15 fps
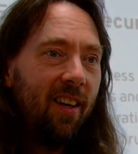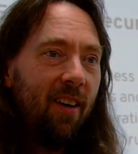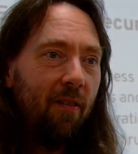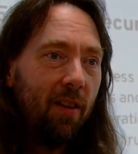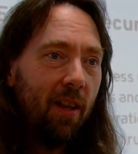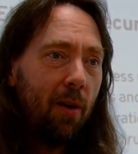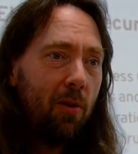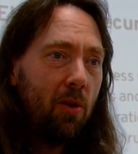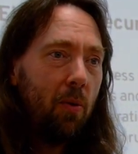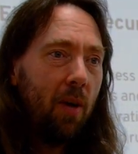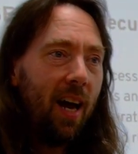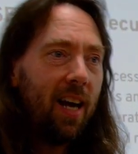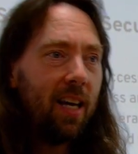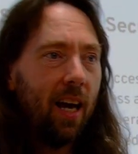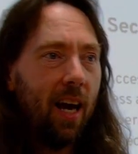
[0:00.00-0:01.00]
For those who
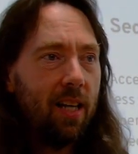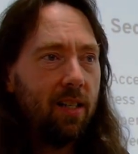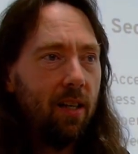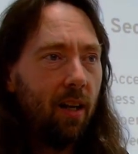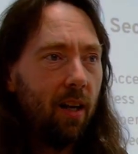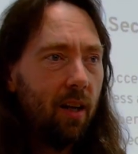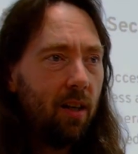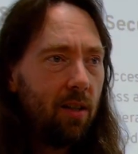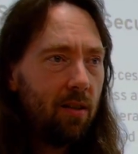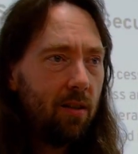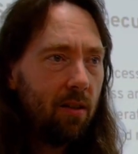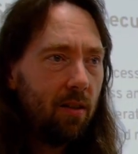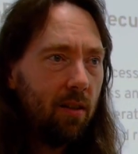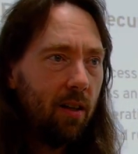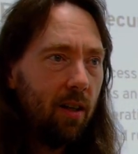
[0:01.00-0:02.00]
hate SELinux,
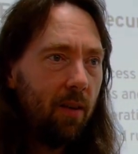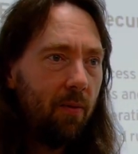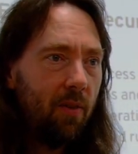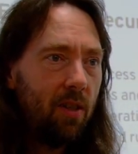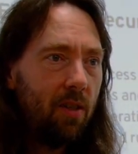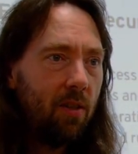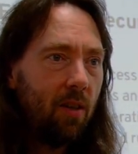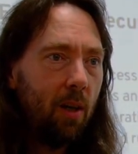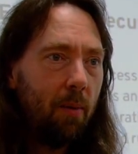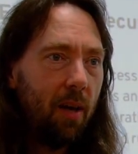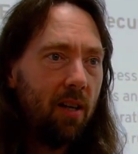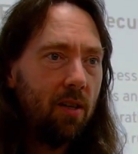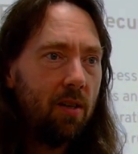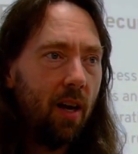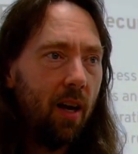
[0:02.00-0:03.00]
this is going to be
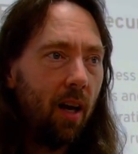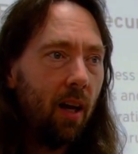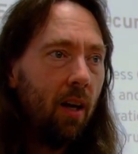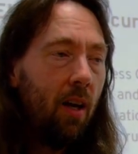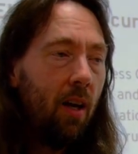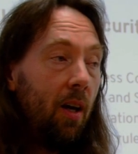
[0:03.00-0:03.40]
entertaining.